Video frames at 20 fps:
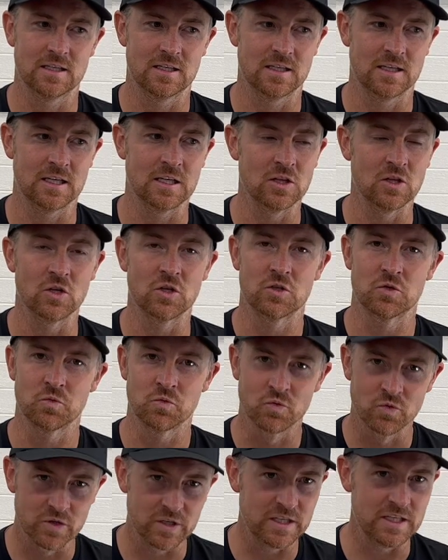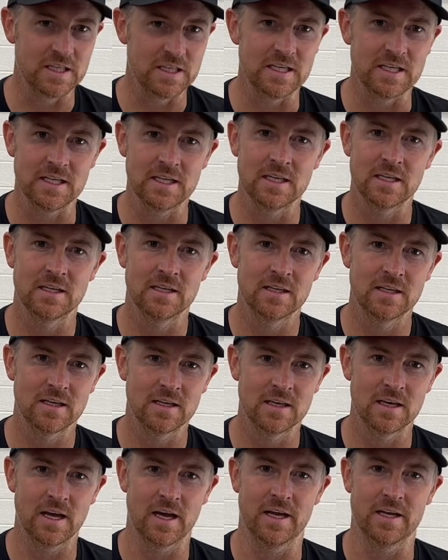It looks really
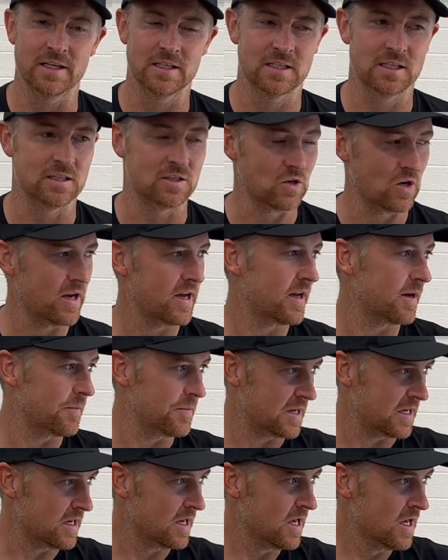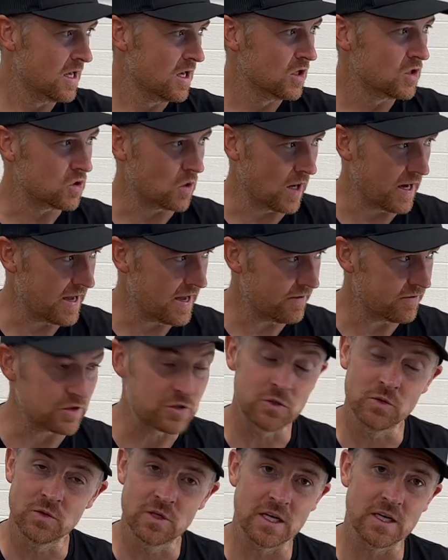nice. And so I have a
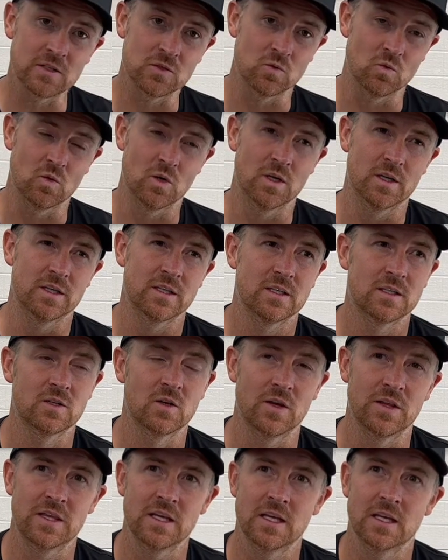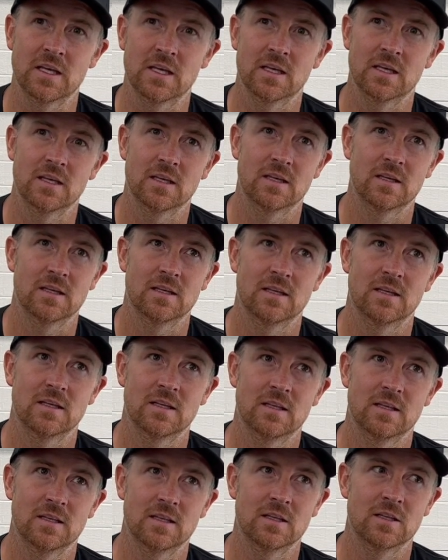2001. So I think
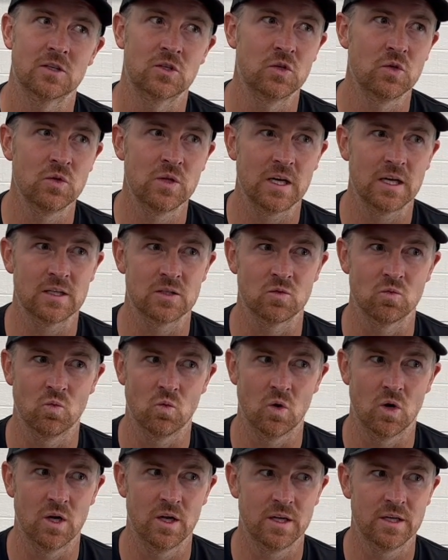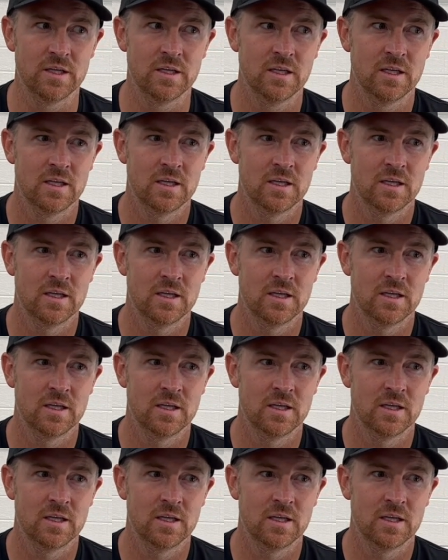the 2001,